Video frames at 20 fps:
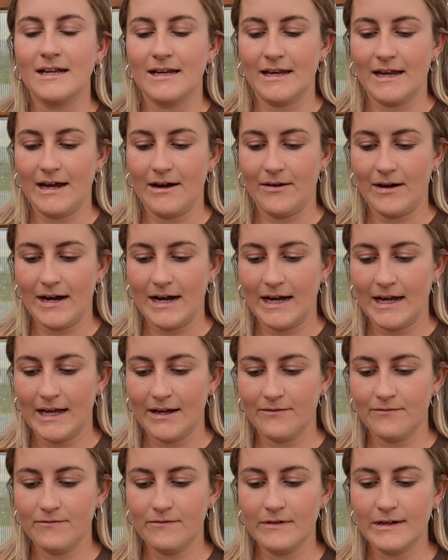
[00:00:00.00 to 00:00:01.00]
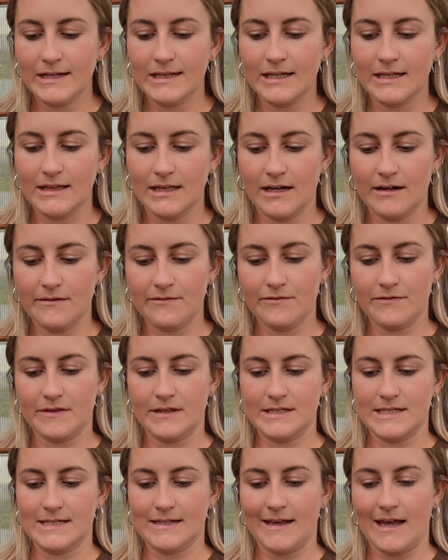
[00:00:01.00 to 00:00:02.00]
Now, I really love
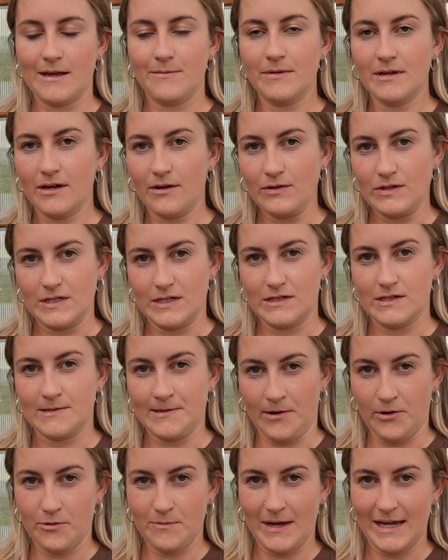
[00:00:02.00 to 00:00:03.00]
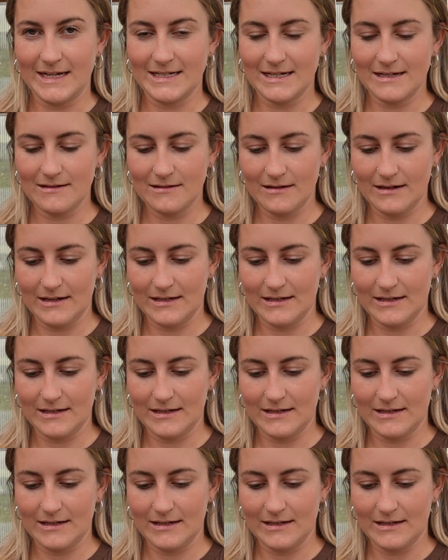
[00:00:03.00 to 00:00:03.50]
the Scabiosa Snow Maiden.